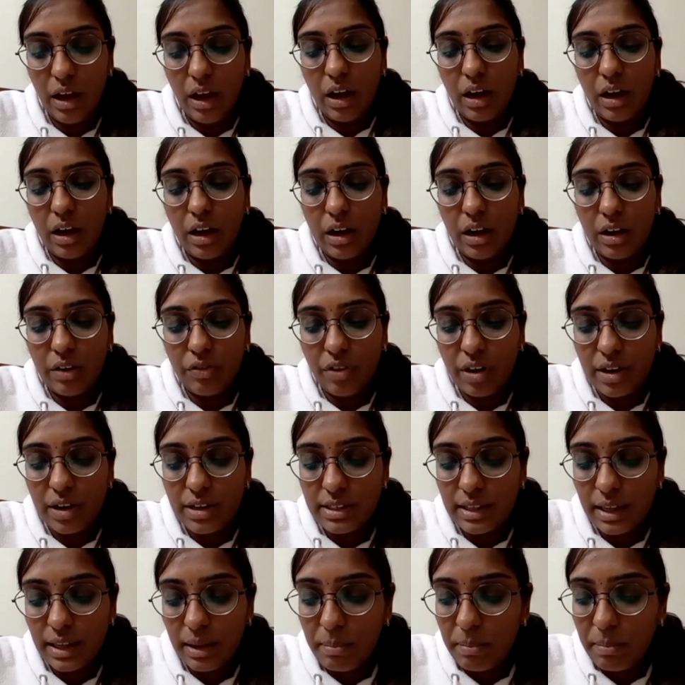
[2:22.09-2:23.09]
For
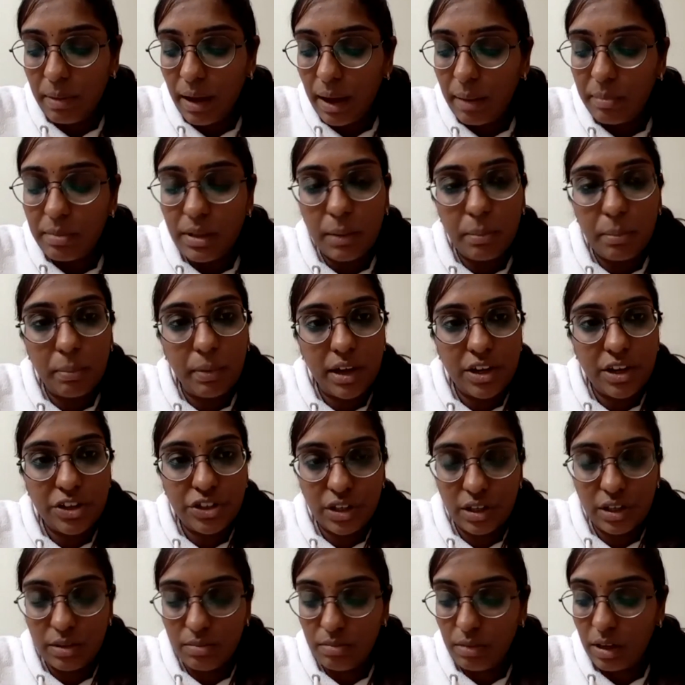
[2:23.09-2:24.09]
CPAP, the
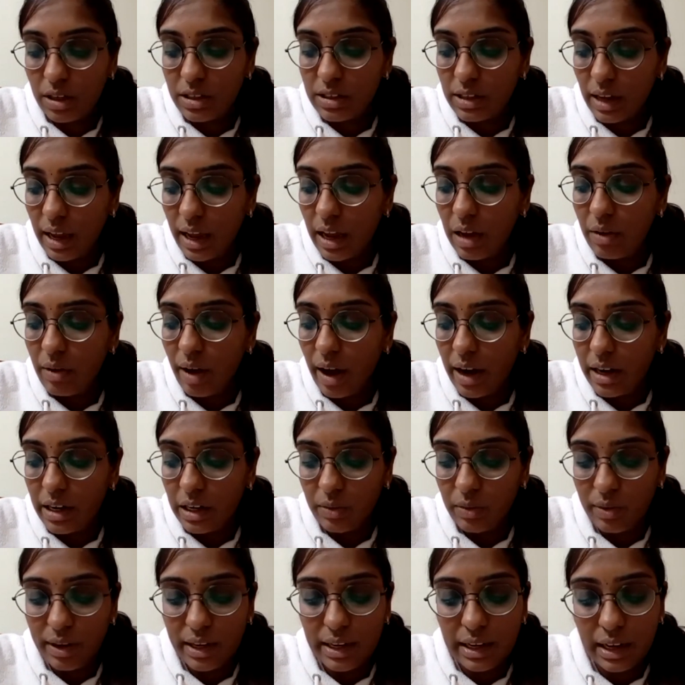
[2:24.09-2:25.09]
patient must have
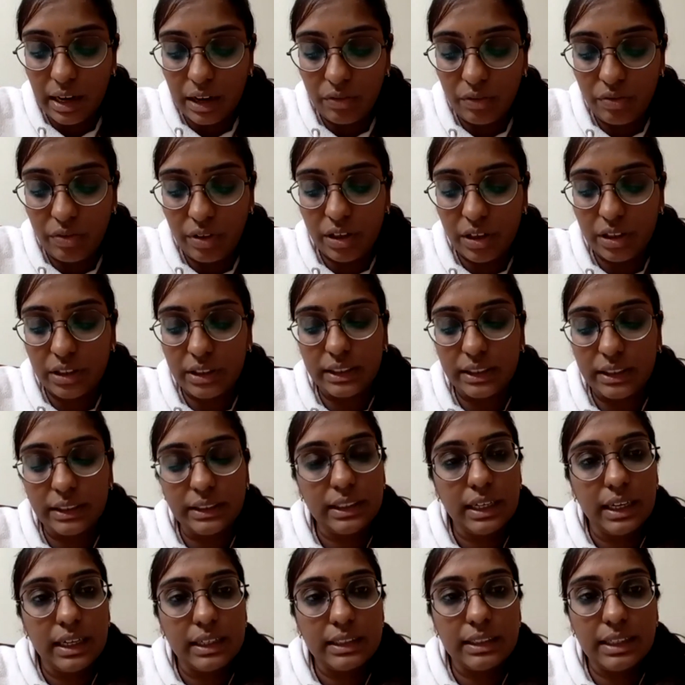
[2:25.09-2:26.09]
adequate lung functions
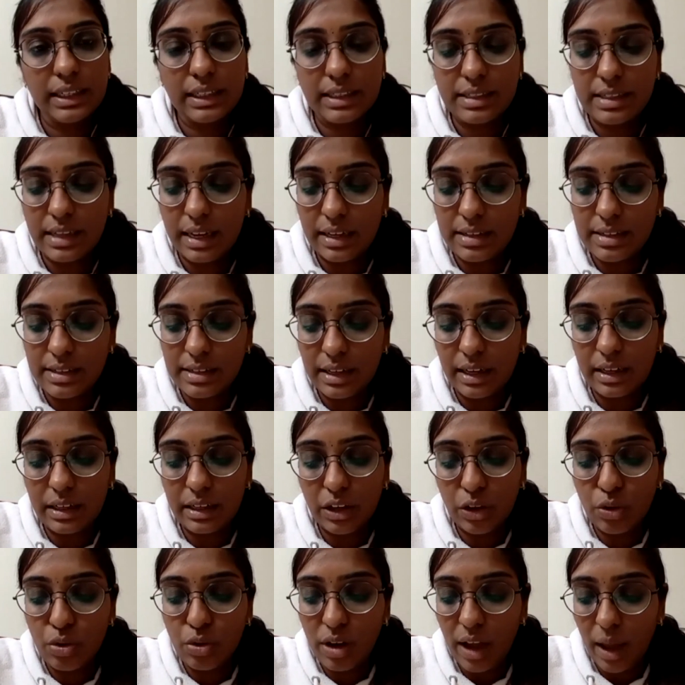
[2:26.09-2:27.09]
that sustain
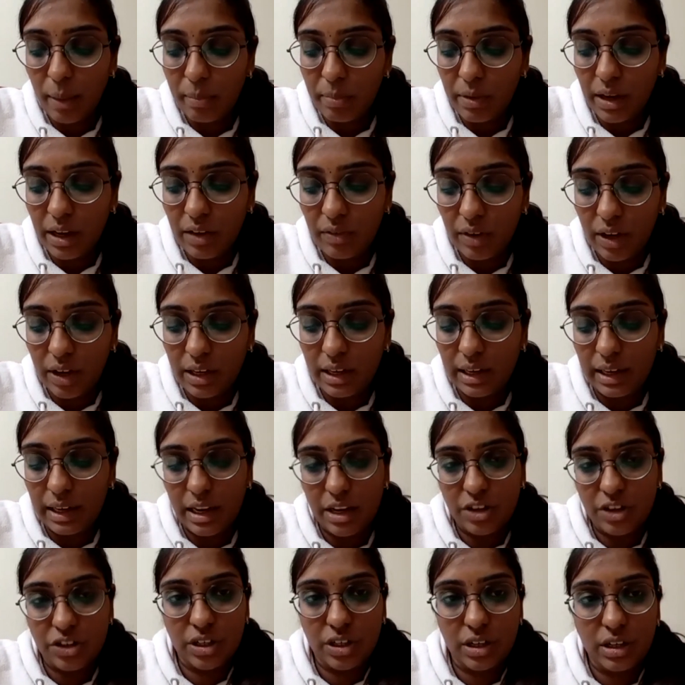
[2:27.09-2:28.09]
eucapnic
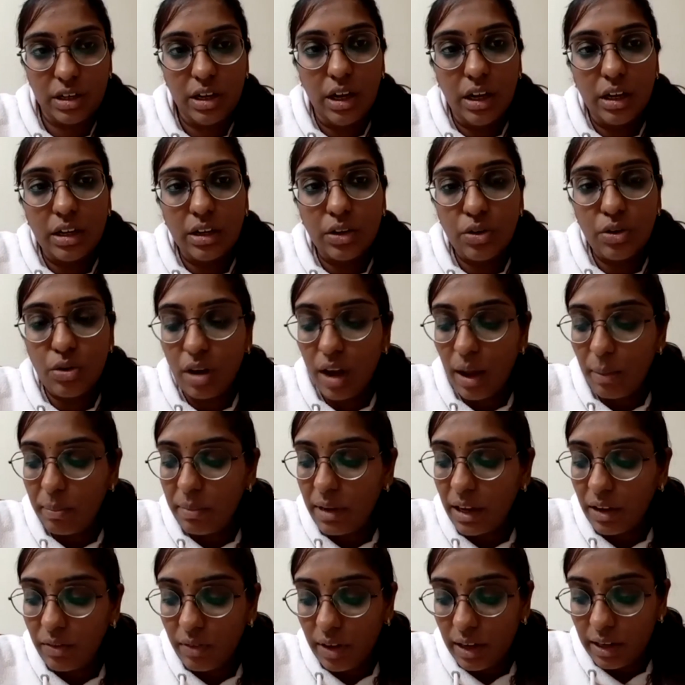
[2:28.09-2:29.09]
ventilation.
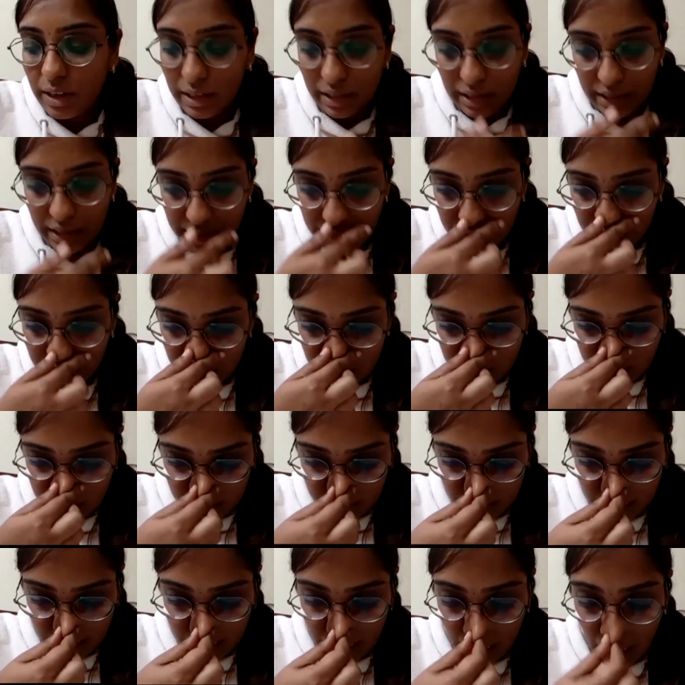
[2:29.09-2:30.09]
Eucapnic ventilation is
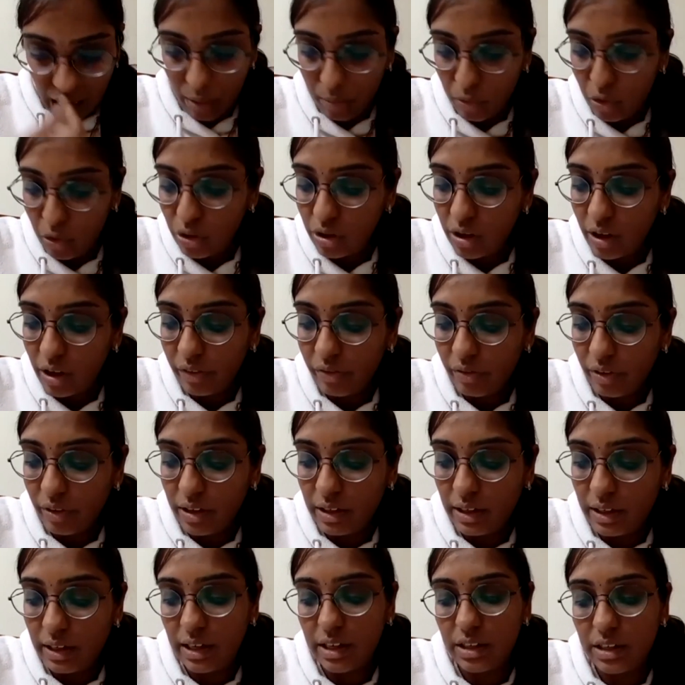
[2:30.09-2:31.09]
the amount of
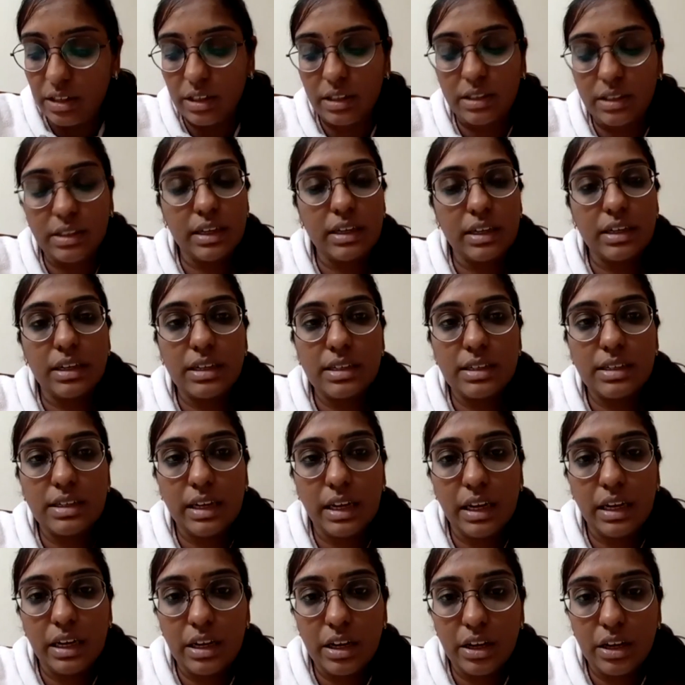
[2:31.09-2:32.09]
ventilation that is
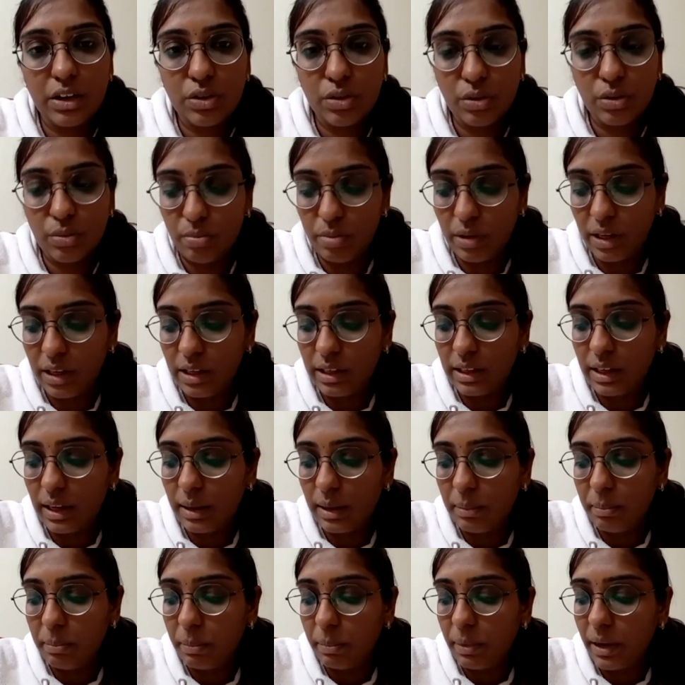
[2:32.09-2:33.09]
needed to bring
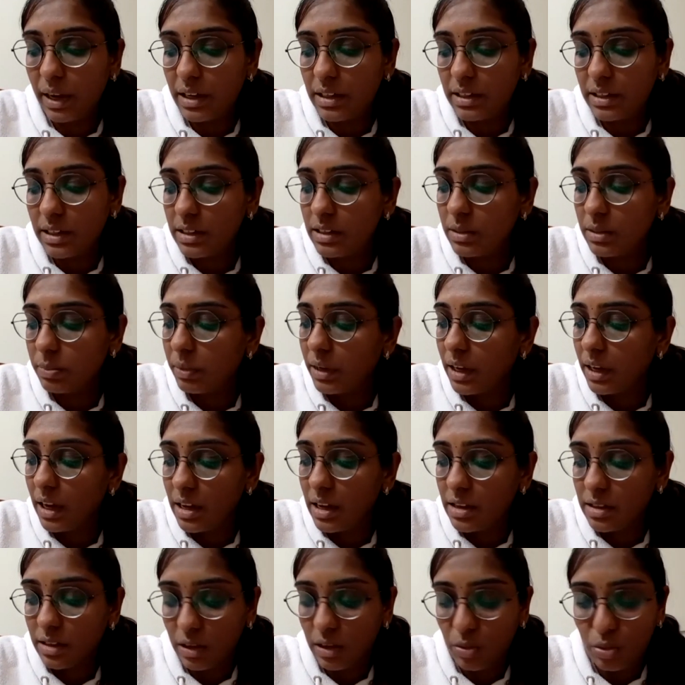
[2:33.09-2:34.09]
the patient's
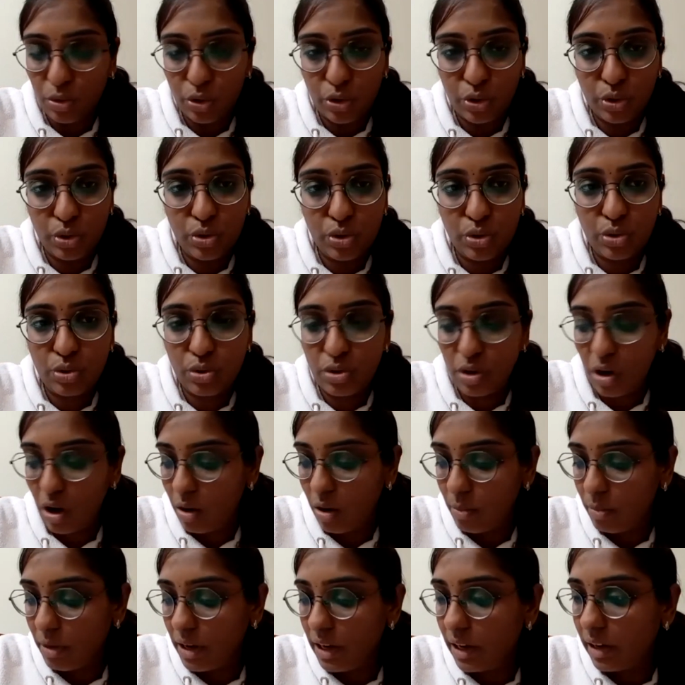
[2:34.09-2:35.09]
PaCO2 to
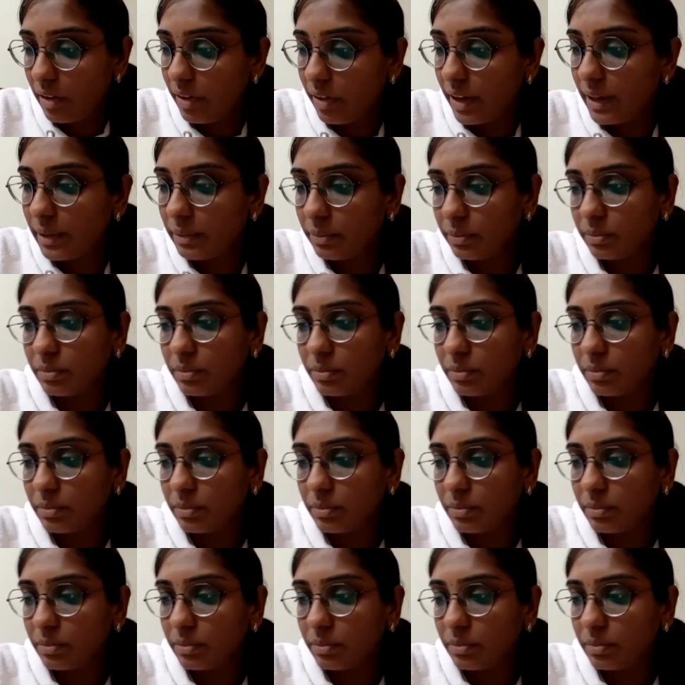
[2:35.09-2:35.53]
normal level.